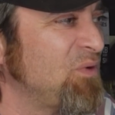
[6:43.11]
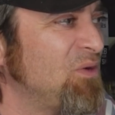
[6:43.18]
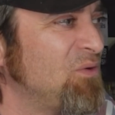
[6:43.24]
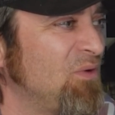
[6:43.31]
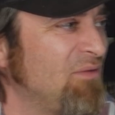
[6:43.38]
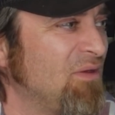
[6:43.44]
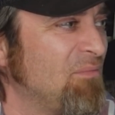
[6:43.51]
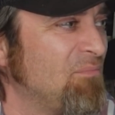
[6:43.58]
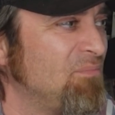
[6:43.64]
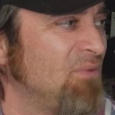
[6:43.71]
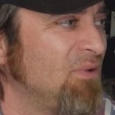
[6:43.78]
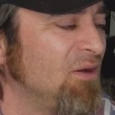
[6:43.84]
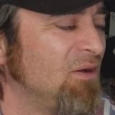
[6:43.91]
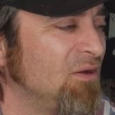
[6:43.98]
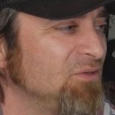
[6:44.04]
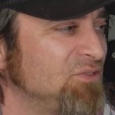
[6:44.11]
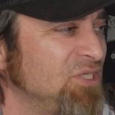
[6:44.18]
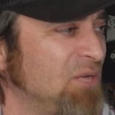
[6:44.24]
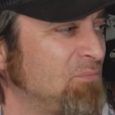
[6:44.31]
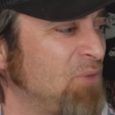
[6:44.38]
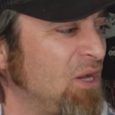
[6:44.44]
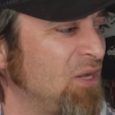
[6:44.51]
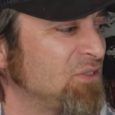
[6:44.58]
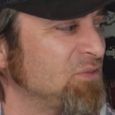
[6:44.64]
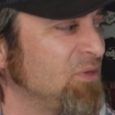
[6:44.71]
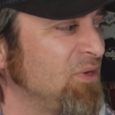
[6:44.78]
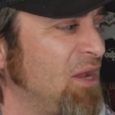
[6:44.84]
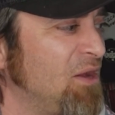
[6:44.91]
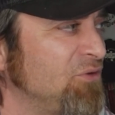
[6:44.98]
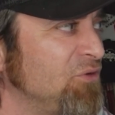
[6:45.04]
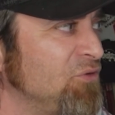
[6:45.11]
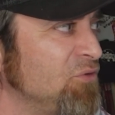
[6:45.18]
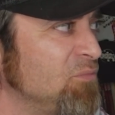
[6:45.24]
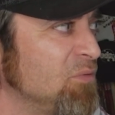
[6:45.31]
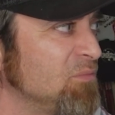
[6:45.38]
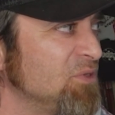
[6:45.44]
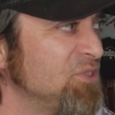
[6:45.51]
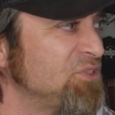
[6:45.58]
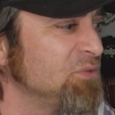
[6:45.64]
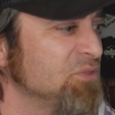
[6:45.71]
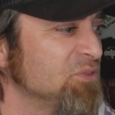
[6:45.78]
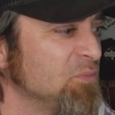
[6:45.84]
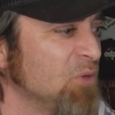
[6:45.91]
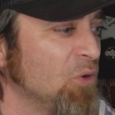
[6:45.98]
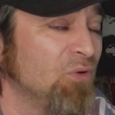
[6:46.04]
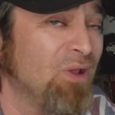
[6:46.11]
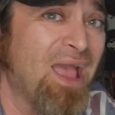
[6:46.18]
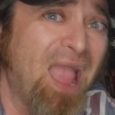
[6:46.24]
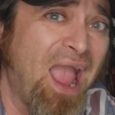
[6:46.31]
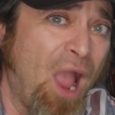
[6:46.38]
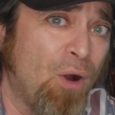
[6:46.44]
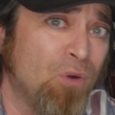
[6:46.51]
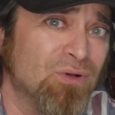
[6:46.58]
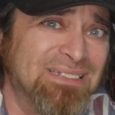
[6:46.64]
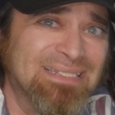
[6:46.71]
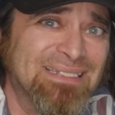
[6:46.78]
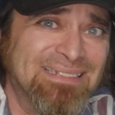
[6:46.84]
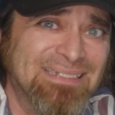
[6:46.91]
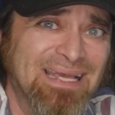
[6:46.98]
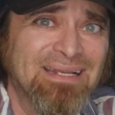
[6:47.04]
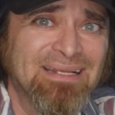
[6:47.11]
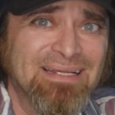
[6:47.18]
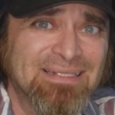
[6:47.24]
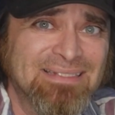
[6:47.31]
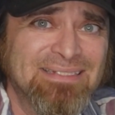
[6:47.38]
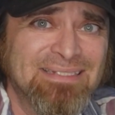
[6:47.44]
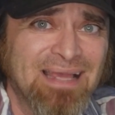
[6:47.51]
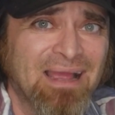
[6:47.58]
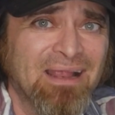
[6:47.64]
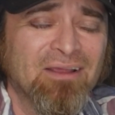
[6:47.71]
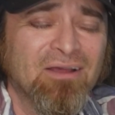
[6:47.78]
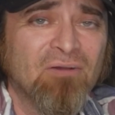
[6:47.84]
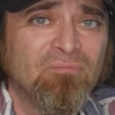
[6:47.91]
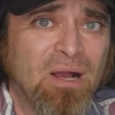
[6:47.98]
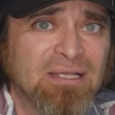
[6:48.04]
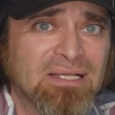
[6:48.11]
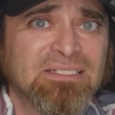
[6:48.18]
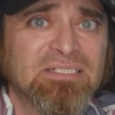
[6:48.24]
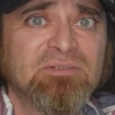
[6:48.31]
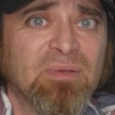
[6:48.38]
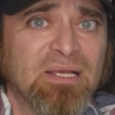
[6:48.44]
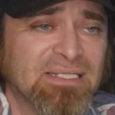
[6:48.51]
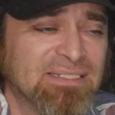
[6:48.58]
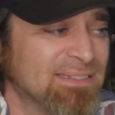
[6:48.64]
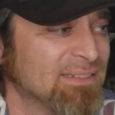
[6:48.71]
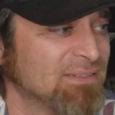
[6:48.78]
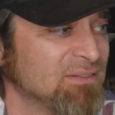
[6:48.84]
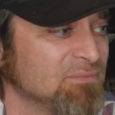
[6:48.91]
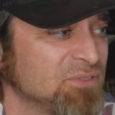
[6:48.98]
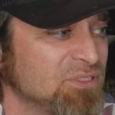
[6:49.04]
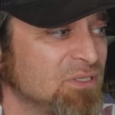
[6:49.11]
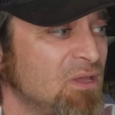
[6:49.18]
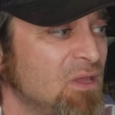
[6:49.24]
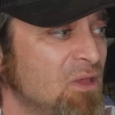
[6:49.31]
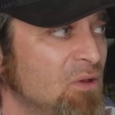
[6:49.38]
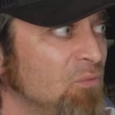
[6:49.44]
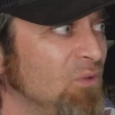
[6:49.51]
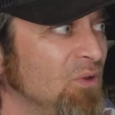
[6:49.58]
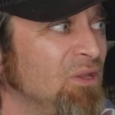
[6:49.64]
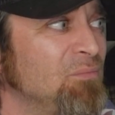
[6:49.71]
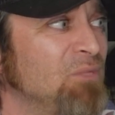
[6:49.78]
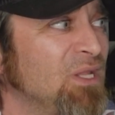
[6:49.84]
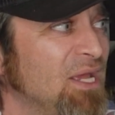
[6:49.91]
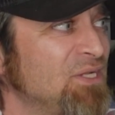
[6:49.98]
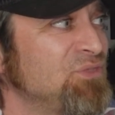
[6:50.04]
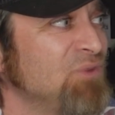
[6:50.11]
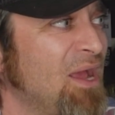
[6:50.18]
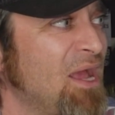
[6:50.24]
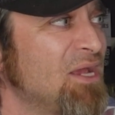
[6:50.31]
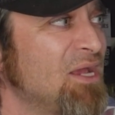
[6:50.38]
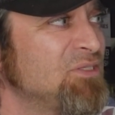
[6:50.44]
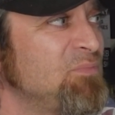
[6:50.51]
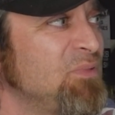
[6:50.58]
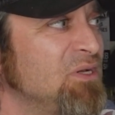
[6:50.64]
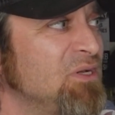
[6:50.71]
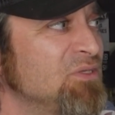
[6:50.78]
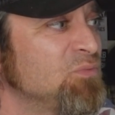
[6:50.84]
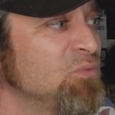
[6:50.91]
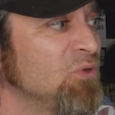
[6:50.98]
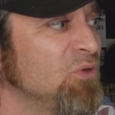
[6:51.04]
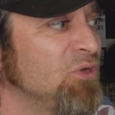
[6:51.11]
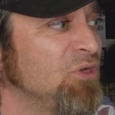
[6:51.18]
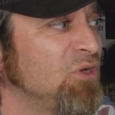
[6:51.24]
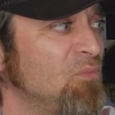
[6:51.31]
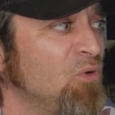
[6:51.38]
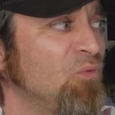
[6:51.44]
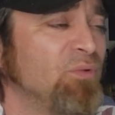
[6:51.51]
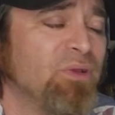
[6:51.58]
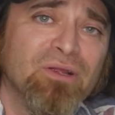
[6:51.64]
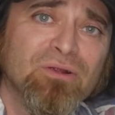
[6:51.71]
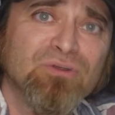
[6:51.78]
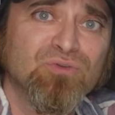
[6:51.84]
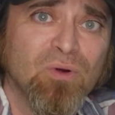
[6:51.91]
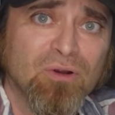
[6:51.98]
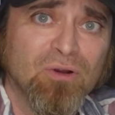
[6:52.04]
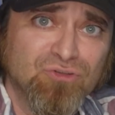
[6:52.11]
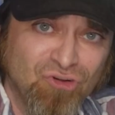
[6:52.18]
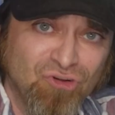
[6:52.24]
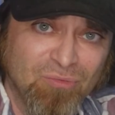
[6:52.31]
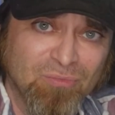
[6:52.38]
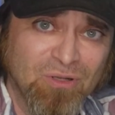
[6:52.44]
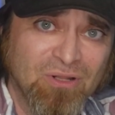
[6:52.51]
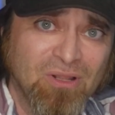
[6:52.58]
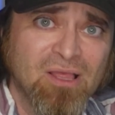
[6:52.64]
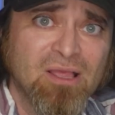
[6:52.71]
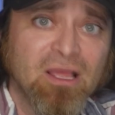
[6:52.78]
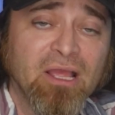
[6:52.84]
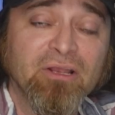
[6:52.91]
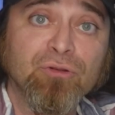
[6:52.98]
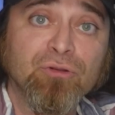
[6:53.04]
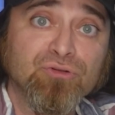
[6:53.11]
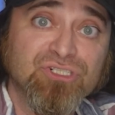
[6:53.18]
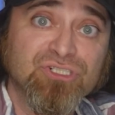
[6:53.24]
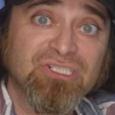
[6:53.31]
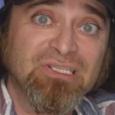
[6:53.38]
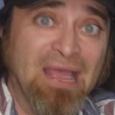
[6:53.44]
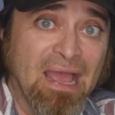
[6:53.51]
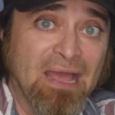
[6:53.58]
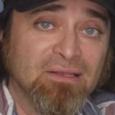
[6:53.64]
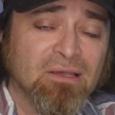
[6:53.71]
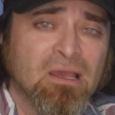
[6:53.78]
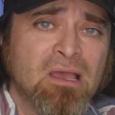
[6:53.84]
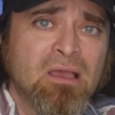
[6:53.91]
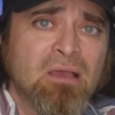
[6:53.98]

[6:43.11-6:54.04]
we don't have that uh, checkbox on how to do promiscuous mode, how is it set inside of POSIX-based systems? Well, I'm glad you asked because we're going to come over here to our terminal and do just that.